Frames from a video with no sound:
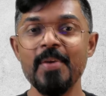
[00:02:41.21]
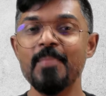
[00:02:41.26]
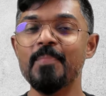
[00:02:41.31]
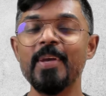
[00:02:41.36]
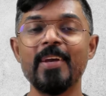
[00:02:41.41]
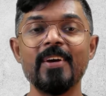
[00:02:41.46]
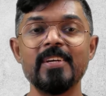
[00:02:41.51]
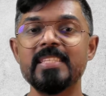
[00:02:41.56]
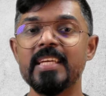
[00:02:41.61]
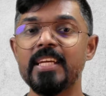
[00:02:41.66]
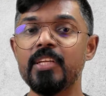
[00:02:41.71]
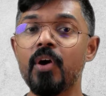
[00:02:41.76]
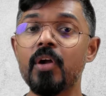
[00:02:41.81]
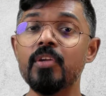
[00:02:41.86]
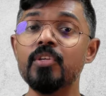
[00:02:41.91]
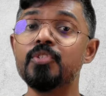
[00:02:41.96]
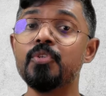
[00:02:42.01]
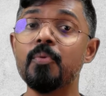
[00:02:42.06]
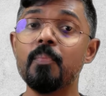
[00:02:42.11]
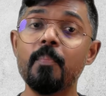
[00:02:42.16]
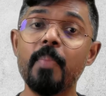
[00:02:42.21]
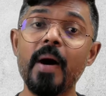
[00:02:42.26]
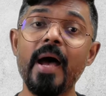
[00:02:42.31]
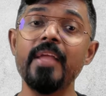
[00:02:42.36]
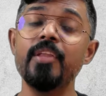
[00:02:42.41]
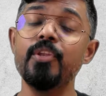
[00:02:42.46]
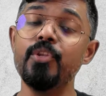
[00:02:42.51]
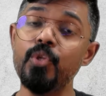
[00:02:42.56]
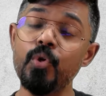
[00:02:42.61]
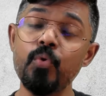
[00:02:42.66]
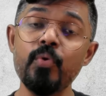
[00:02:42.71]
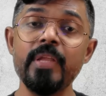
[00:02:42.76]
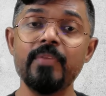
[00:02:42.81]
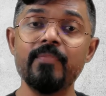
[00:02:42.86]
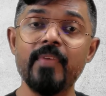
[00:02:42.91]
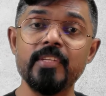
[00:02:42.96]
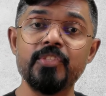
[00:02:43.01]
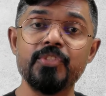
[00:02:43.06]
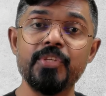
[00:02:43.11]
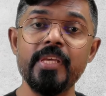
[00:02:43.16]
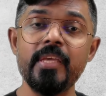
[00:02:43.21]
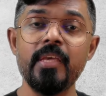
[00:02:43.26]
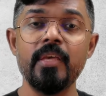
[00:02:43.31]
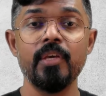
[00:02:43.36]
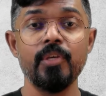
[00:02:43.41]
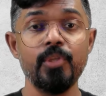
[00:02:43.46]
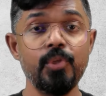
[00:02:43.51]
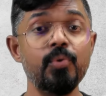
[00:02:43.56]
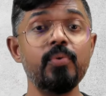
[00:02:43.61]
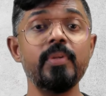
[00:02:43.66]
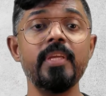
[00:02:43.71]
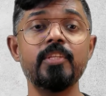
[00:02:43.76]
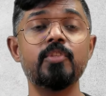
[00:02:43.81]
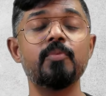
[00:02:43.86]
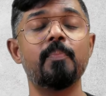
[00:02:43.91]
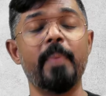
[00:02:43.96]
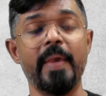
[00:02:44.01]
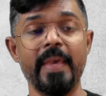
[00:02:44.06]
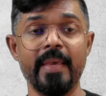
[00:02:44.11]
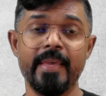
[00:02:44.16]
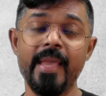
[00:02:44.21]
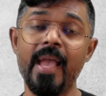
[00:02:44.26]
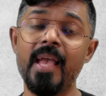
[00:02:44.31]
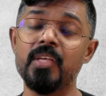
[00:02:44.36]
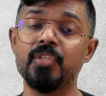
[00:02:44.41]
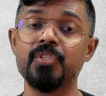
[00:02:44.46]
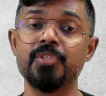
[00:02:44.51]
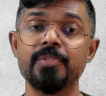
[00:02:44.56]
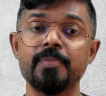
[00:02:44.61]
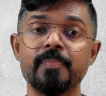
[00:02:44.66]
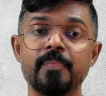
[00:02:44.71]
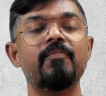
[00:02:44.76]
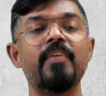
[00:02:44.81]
Because in order to buy new inventory, you need to pay cash.